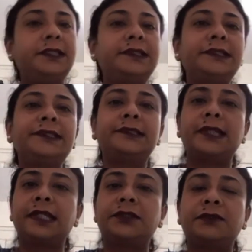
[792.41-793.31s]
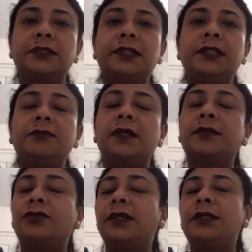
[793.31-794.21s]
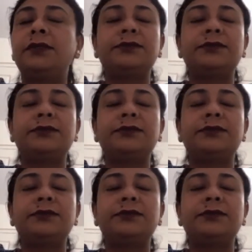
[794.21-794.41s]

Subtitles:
This is actually one very